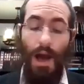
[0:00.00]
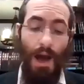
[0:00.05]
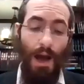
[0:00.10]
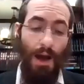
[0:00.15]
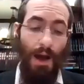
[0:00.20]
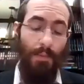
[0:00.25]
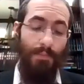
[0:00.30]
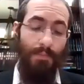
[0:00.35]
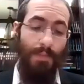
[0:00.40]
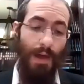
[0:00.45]

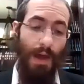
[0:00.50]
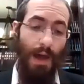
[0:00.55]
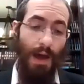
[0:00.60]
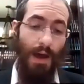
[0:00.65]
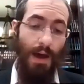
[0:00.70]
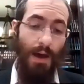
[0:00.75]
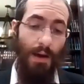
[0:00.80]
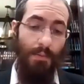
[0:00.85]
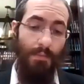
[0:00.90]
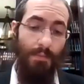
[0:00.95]

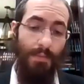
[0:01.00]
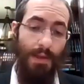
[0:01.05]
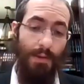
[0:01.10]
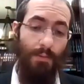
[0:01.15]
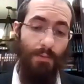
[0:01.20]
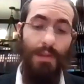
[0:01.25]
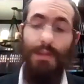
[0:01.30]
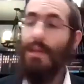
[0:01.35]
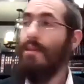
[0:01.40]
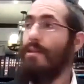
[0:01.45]

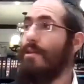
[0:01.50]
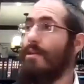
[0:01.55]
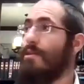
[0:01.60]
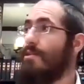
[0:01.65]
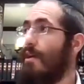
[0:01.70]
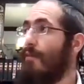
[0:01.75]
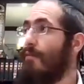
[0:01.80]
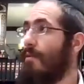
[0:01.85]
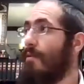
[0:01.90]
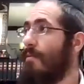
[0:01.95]
We're
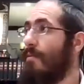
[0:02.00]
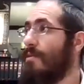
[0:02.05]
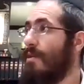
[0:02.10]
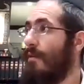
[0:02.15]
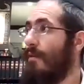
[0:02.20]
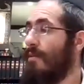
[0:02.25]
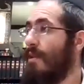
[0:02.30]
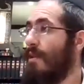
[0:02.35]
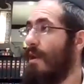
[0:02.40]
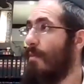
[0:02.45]
lenient.
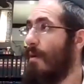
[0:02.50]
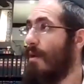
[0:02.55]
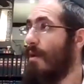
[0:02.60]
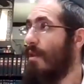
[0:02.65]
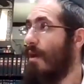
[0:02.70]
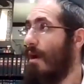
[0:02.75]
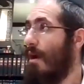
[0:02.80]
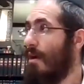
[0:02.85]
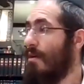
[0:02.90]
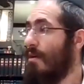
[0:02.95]
Suffolk did
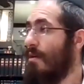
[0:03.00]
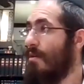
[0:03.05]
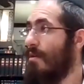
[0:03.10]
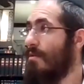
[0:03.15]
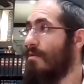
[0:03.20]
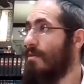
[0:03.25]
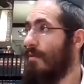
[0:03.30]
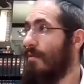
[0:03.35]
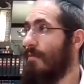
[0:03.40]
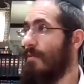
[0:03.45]
about on the
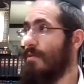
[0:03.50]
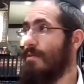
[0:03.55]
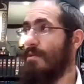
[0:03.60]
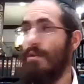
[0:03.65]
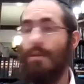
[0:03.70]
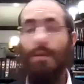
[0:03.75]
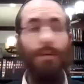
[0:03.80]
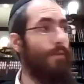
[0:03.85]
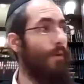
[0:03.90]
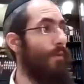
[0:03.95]
Hakel,
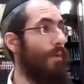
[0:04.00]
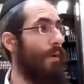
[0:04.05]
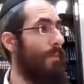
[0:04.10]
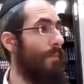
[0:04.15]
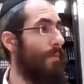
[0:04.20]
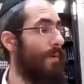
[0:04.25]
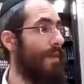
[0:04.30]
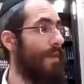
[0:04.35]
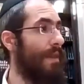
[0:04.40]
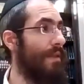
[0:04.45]
so therefore
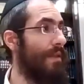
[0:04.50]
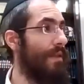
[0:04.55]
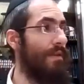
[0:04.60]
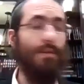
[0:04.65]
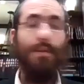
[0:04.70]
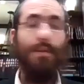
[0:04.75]
we're